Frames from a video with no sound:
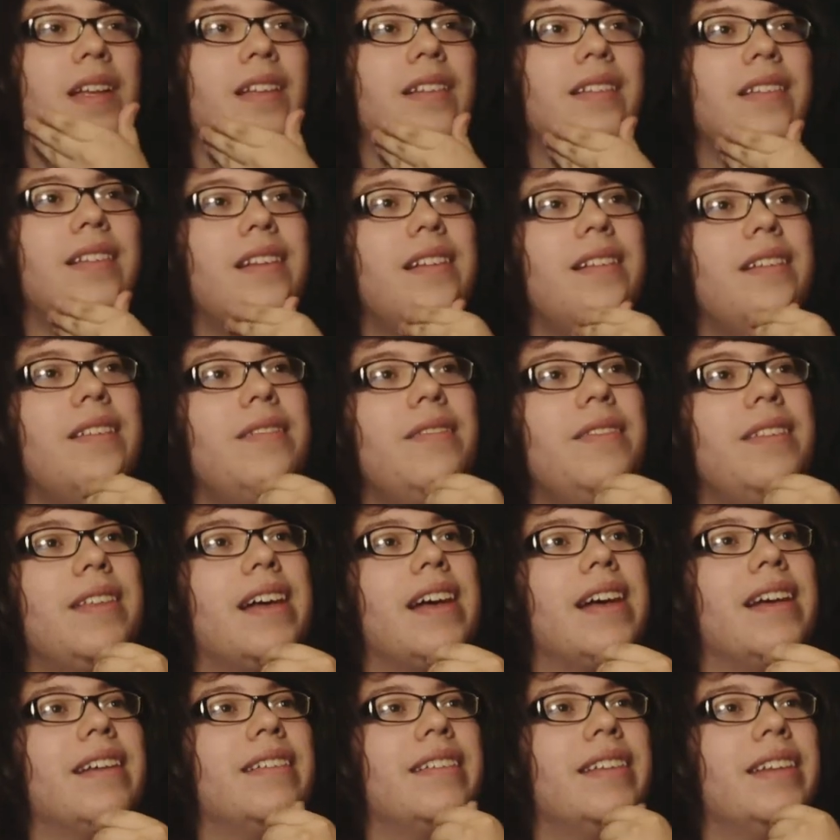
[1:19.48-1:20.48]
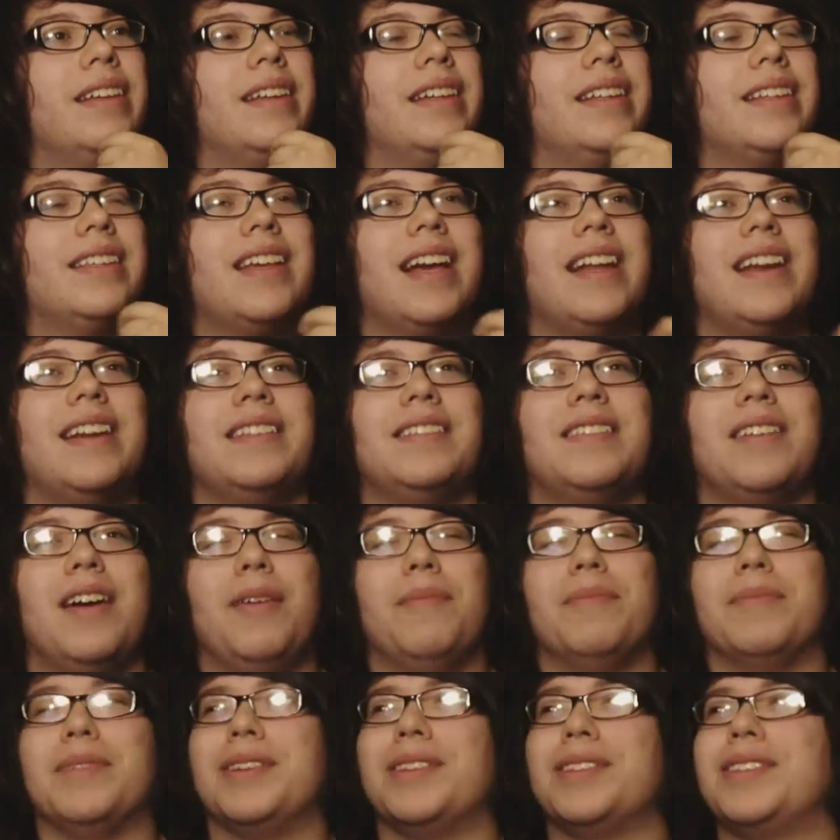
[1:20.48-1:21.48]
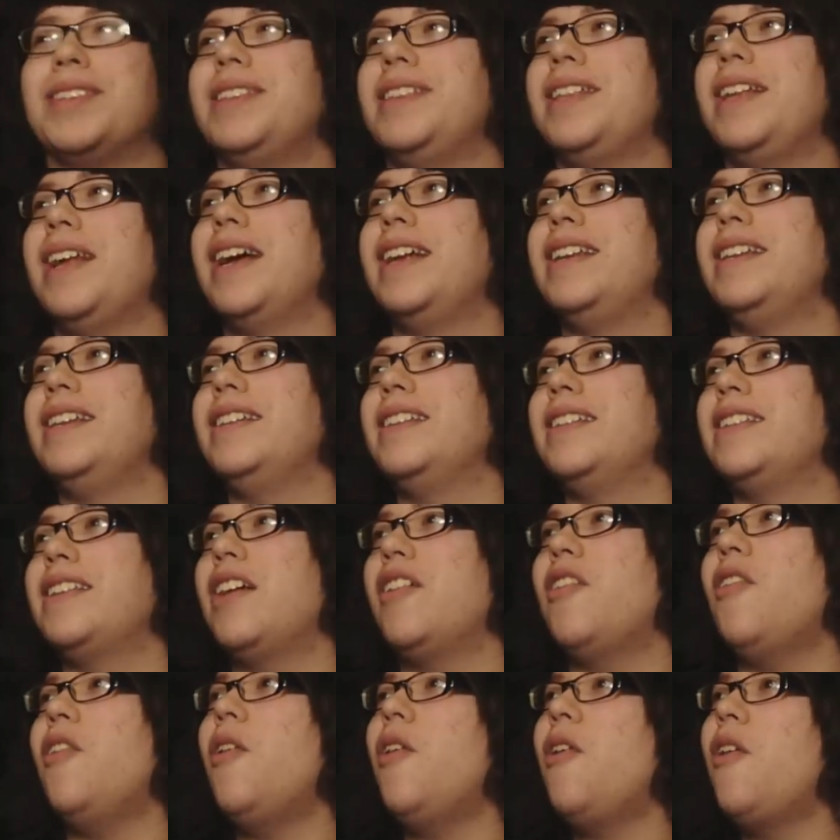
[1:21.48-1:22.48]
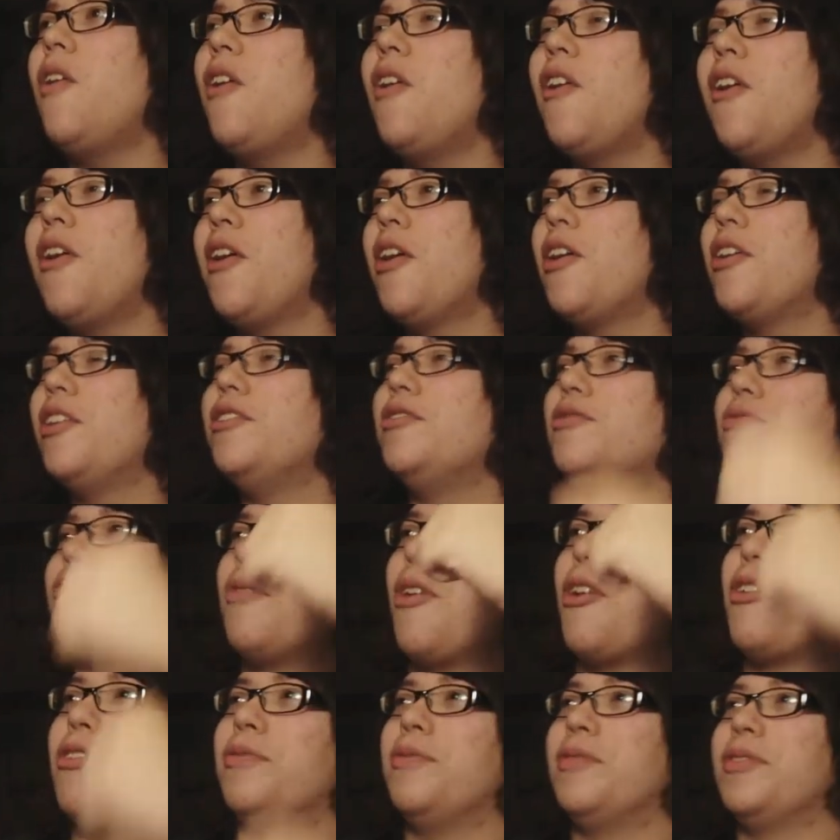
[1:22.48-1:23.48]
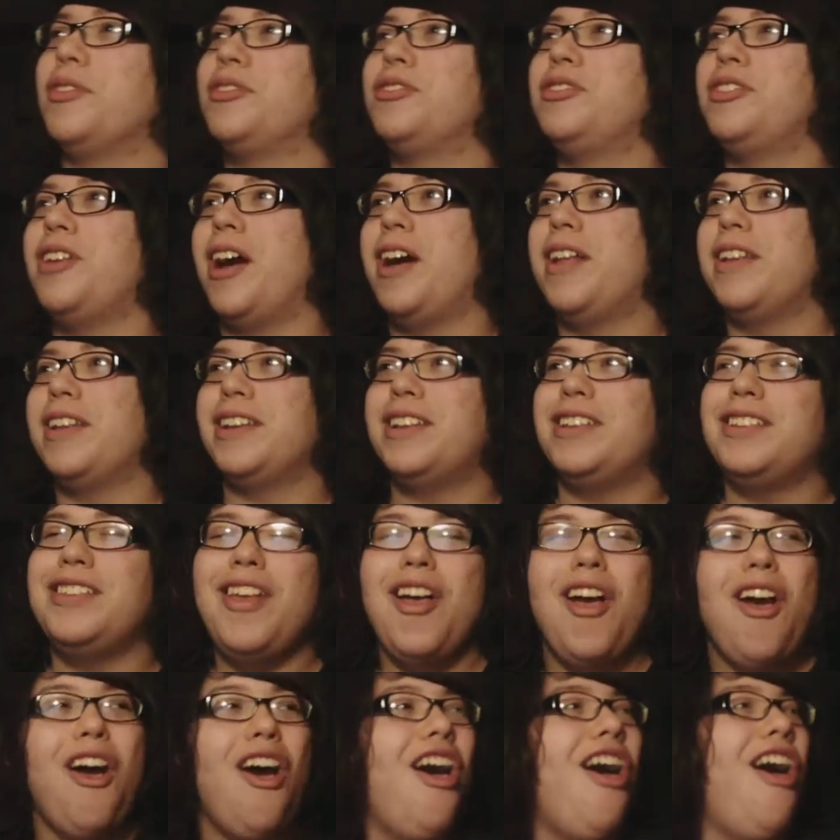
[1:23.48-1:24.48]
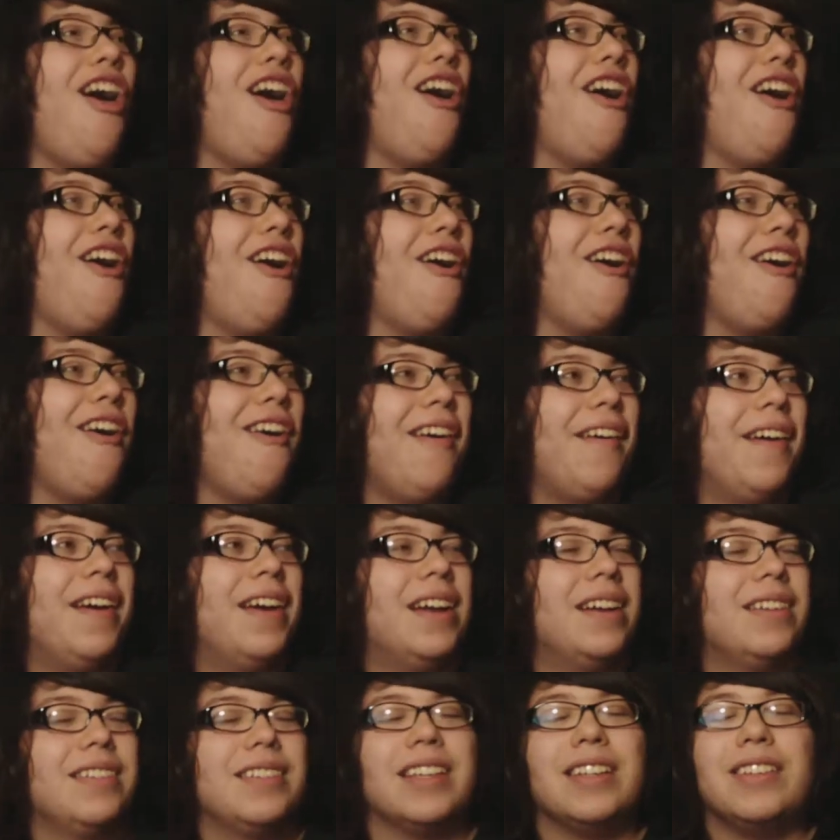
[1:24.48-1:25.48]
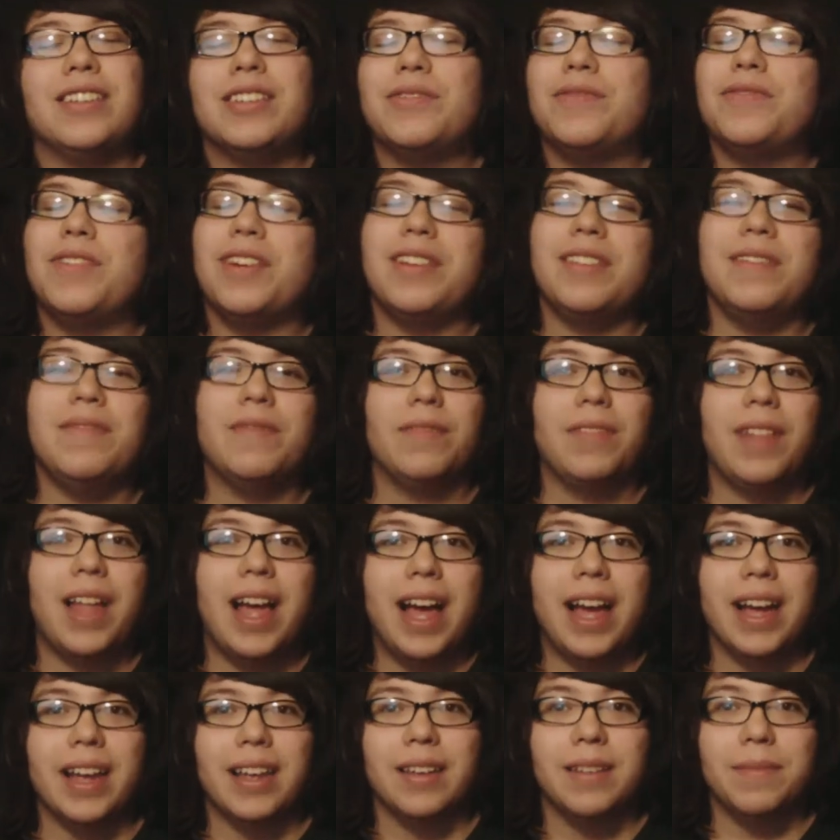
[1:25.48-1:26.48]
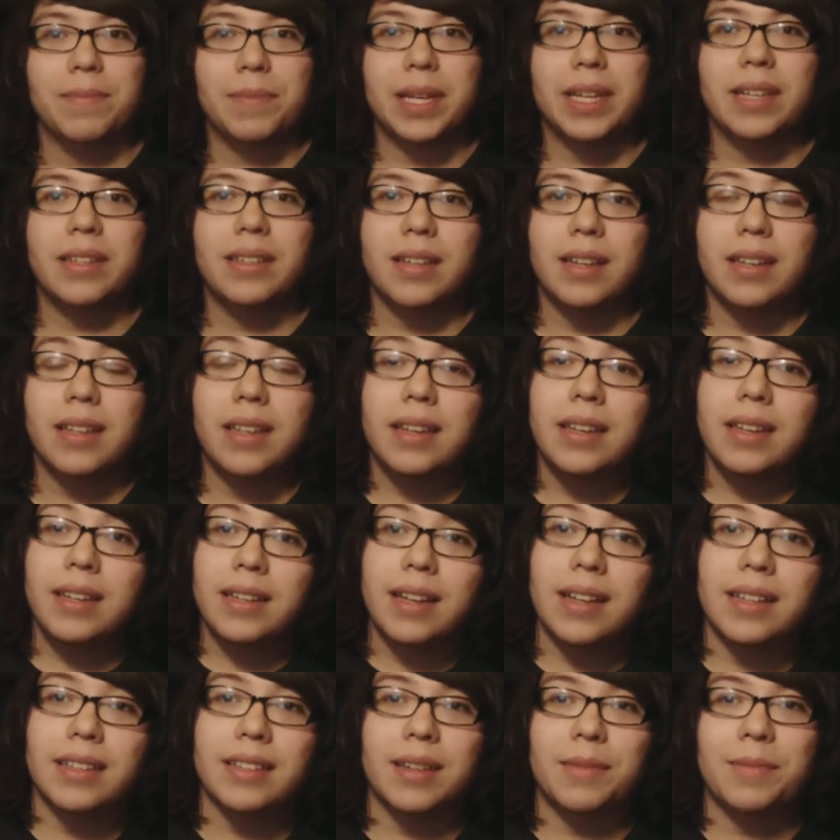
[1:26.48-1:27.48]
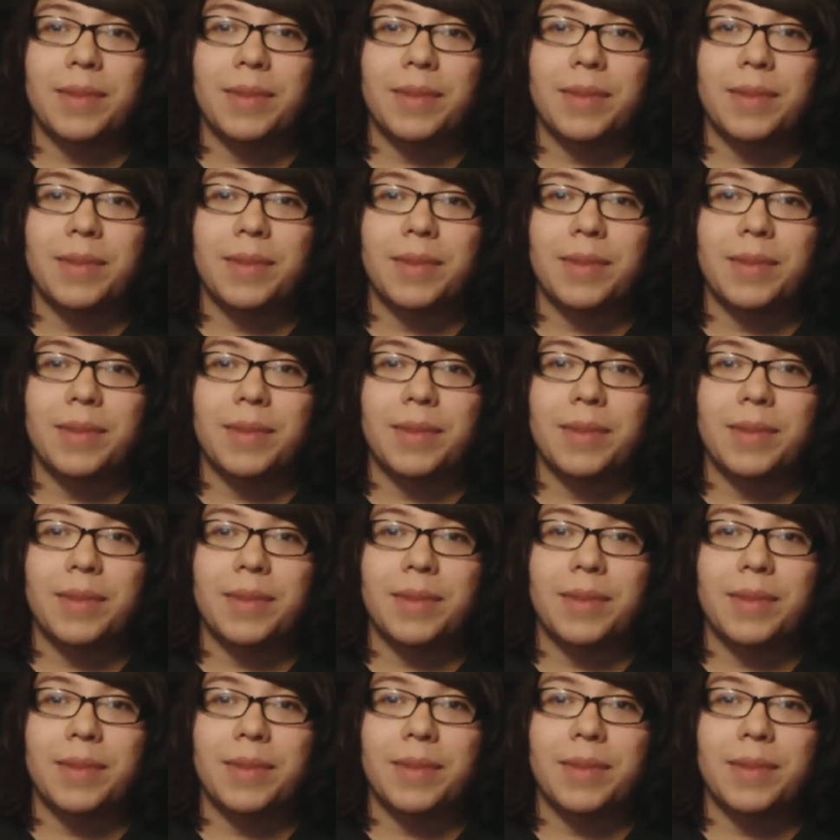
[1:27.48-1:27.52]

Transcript: I didn't know that. It's kind of dumb because in the end he's like, oh, he's running with Sonic. He's like, ah! was like, just fucking fly, bitch. And then he does.